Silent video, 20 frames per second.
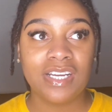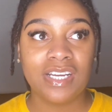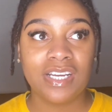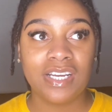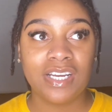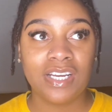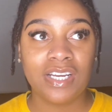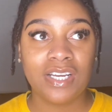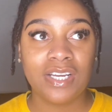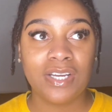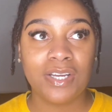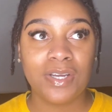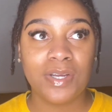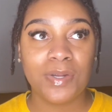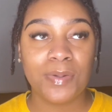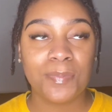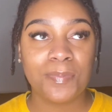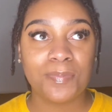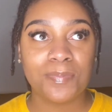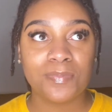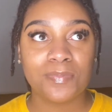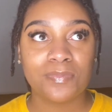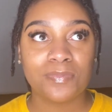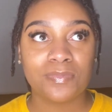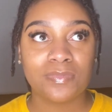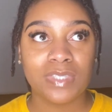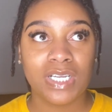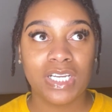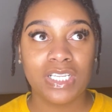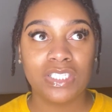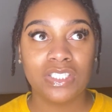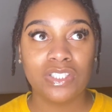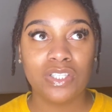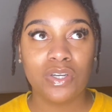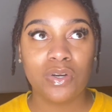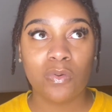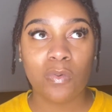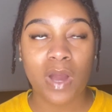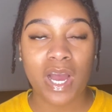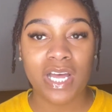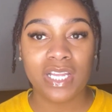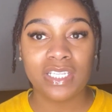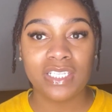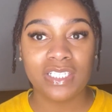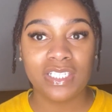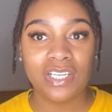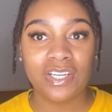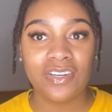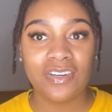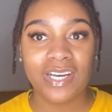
a little while ago.